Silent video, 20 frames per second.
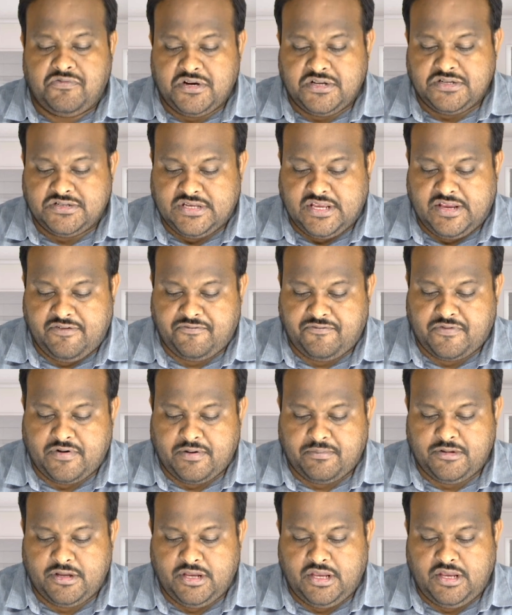receive
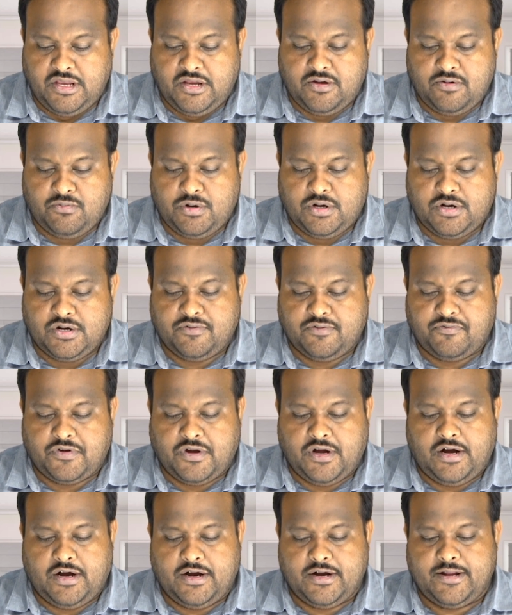from the Word of
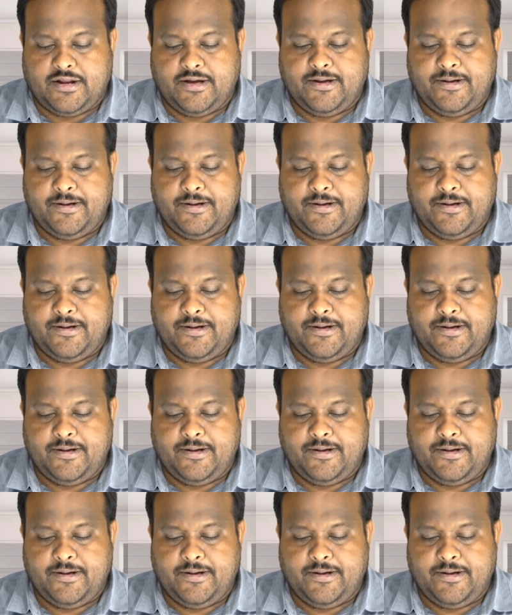God.